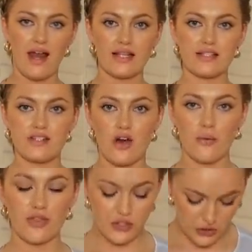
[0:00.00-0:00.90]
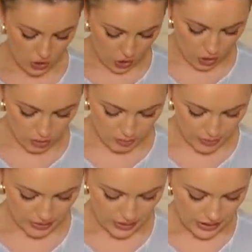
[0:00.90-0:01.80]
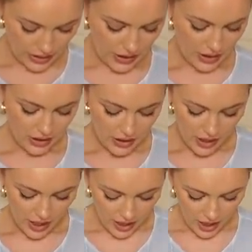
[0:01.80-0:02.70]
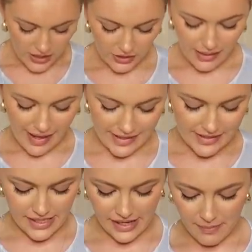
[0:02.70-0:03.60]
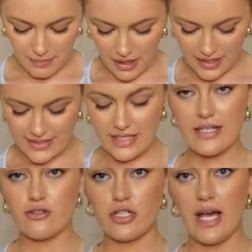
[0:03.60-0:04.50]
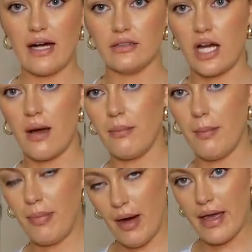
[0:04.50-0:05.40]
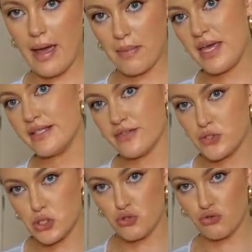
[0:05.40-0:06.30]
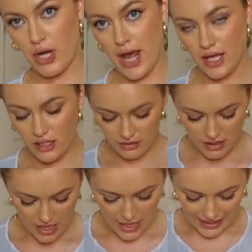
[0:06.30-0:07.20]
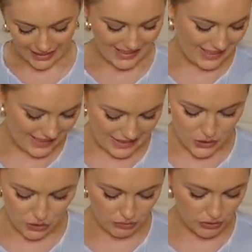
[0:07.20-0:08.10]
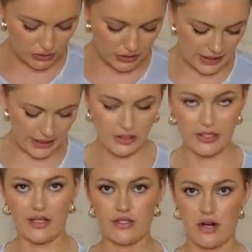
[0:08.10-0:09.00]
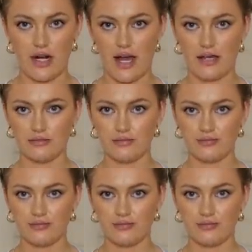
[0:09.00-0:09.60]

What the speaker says: Let's start with the top. I don't hate it, but it's literally held up by a piece of string. Like, literal, like, look at this right now.